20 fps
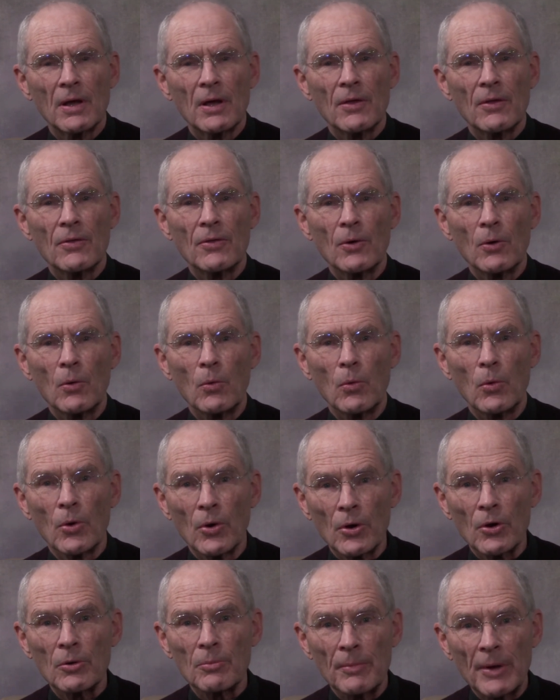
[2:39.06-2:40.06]
the
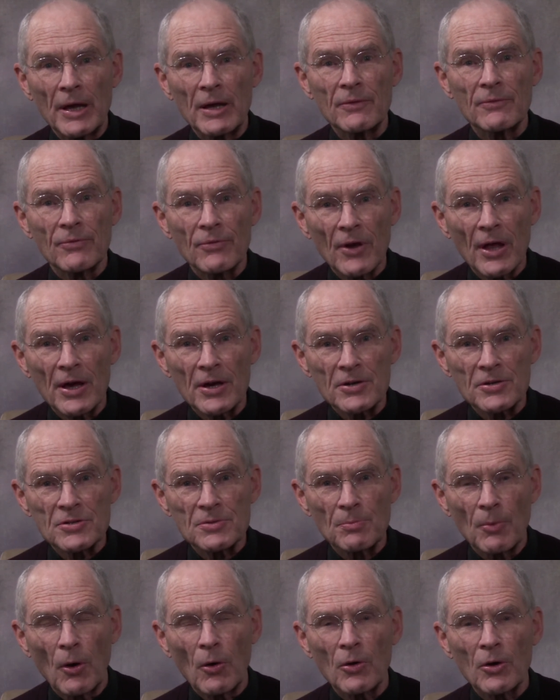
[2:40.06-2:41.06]
Word made
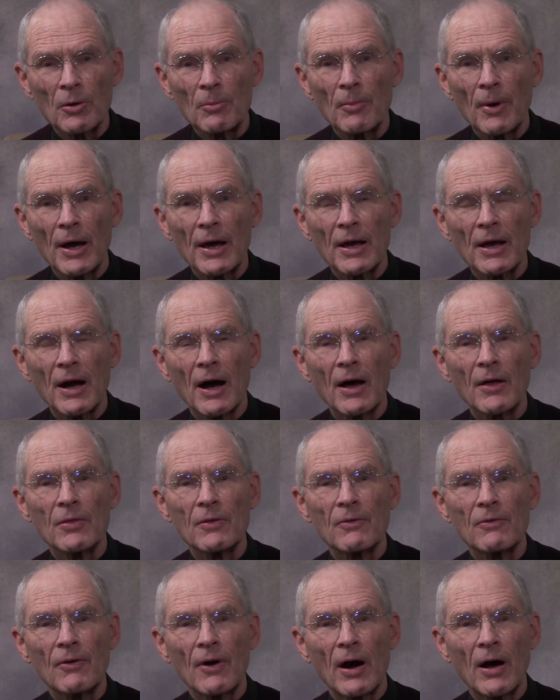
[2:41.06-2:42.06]
flesh, spoken by God
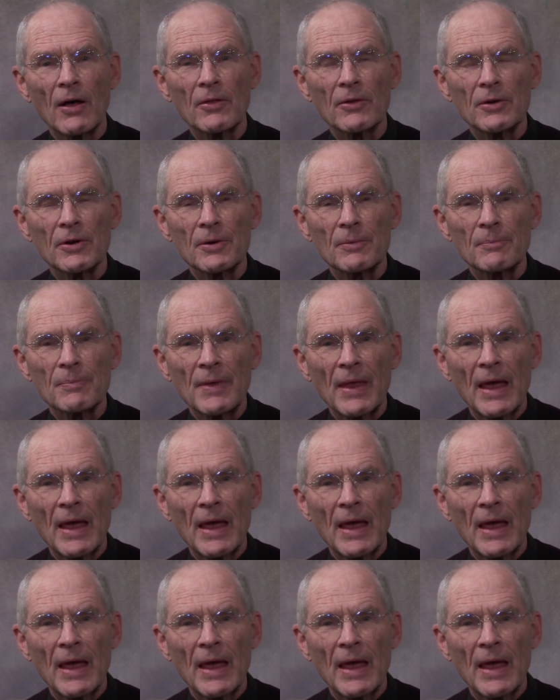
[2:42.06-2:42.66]
the Father,